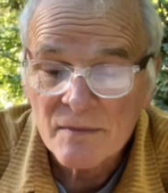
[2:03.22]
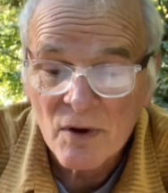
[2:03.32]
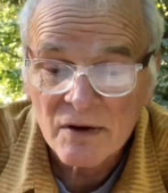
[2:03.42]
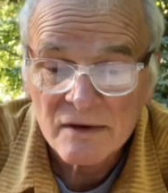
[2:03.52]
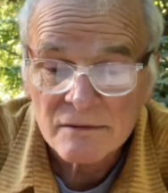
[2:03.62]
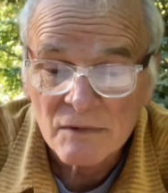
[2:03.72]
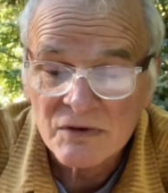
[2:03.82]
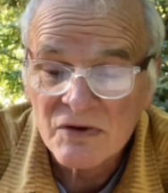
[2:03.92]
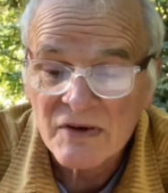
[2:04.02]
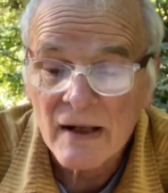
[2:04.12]
market was
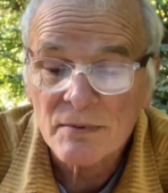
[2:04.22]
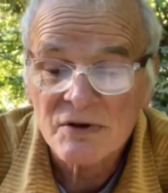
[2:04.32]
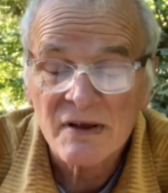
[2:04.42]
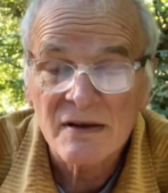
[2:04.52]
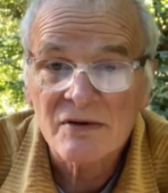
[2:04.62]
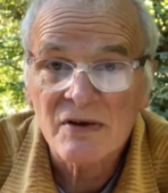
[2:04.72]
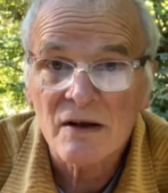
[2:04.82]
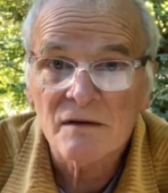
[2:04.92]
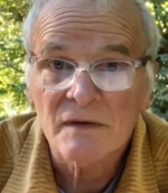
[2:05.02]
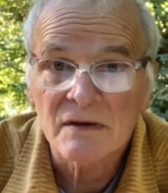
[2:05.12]
establishing
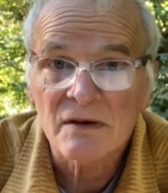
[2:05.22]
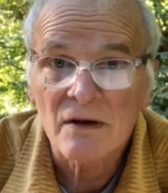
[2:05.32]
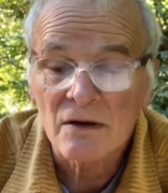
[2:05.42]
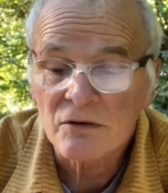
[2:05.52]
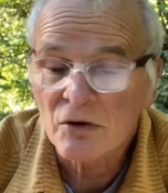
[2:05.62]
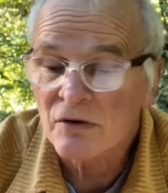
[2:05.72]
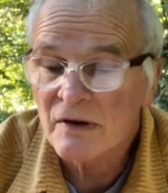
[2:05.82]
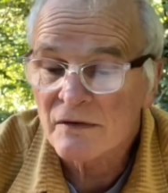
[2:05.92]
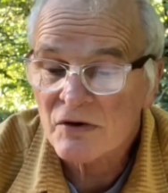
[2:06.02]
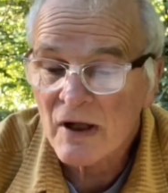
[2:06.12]
itself as an
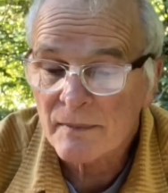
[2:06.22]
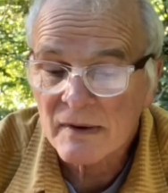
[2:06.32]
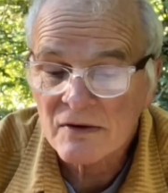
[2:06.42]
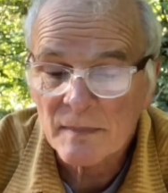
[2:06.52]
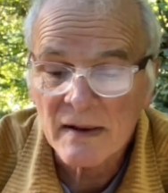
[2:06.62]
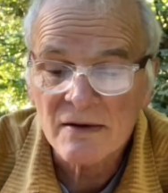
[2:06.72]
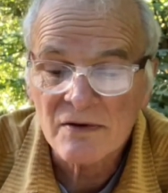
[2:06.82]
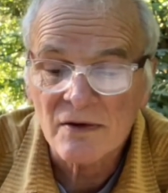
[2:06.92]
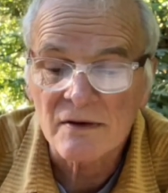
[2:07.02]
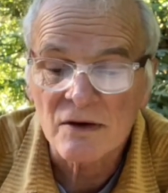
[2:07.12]
alternative shopping space
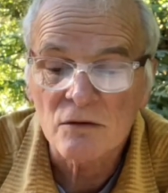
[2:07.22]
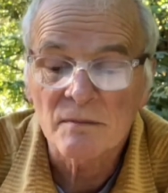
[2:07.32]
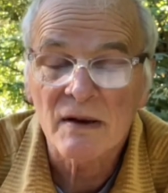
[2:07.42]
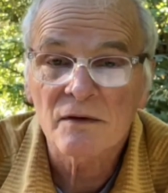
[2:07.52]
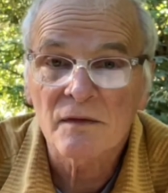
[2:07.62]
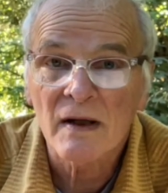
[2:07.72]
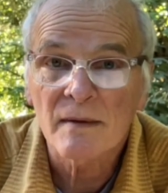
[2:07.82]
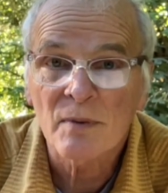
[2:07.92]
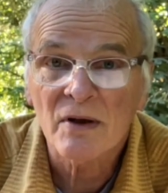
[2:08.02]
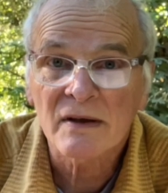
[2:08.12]
on the old Butterfly
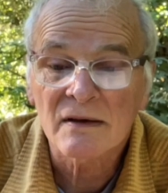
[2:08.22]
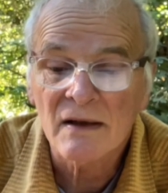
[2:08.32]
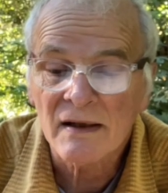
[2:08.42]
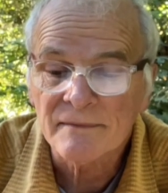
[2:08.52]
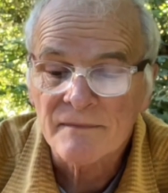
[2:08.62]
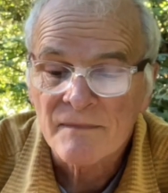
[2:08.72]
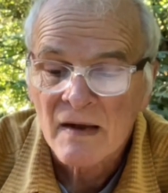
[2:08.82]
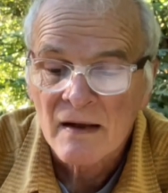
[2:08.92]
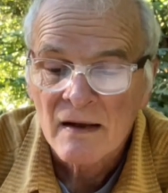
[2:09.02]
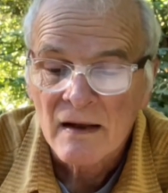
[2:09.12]
parking lot,
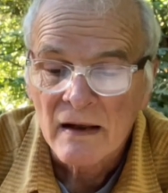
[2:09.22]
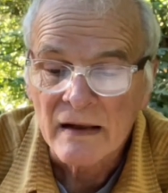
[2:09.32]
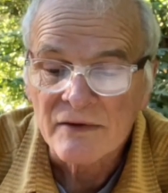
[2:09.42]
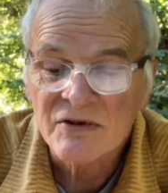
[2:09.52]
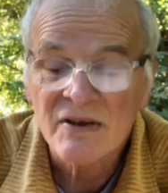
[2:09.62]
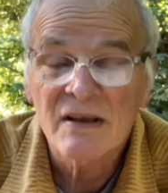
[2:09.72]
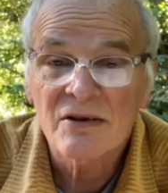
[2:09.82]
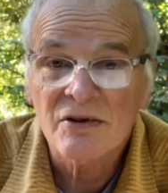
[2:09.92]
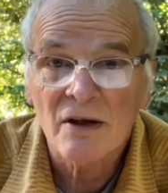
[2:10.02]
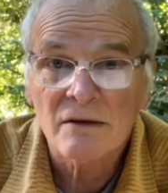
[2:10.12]
and the city
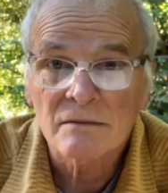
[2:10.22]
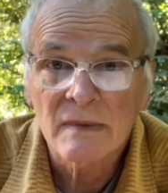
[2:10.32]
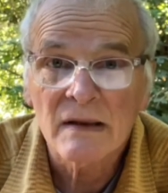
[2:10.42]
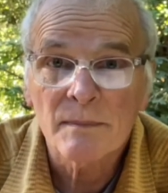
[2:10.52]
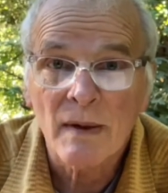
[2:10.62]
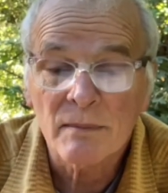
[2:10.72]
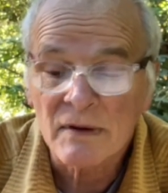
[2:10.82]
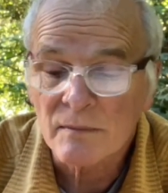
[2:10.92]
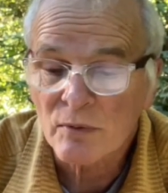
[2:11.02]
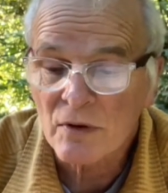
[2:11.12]
saw many
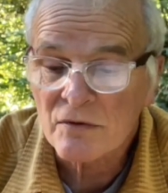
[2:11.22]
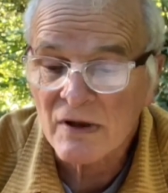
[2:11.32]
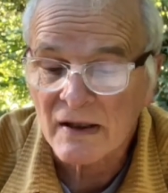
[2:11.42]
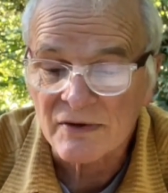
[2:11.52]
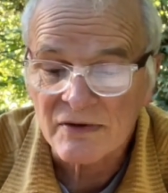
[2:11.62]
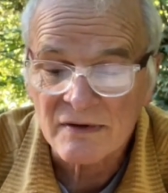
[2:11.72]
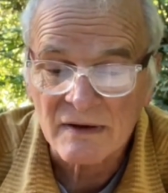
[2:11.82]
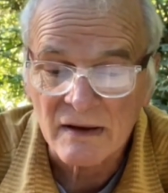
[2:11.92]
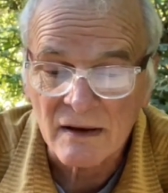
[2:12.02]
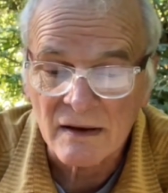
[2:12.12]
public protests
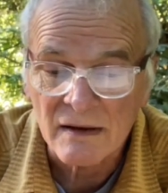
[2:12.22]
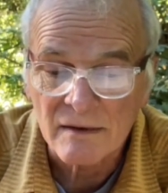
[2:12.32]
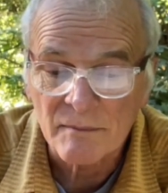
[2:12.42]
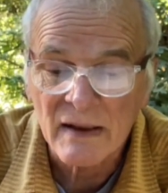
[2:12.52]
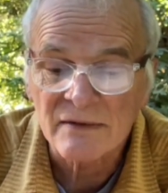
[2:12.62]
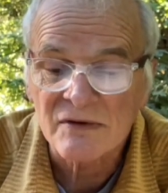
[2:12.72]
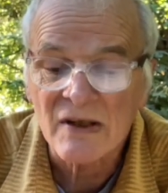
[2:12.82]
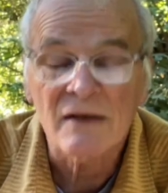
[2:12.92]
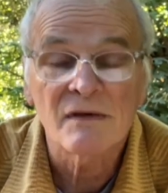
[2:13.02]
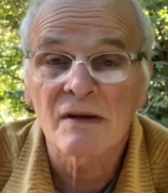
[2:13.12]
about
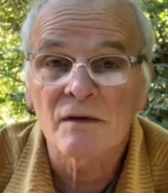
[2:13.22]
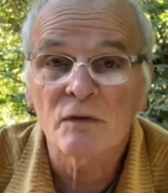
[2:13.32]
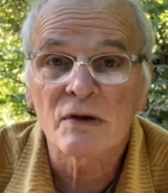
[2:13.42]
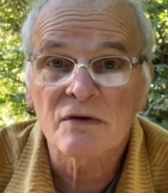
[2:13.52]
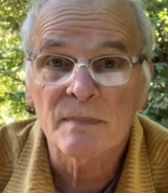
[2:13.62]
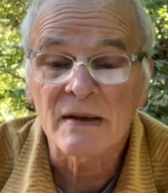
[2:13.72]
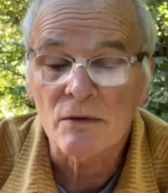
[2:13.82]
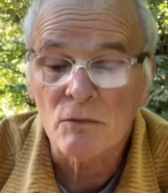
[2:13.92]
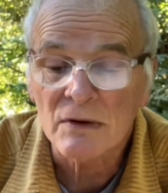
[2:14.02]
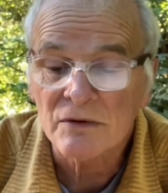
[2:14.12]
saving the French Peak
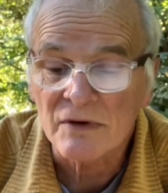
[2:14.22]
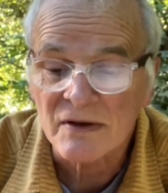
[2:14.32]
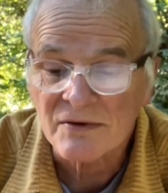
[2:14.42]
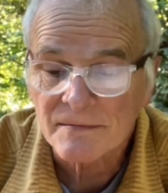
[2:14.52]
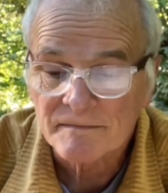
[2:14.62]
wilderness.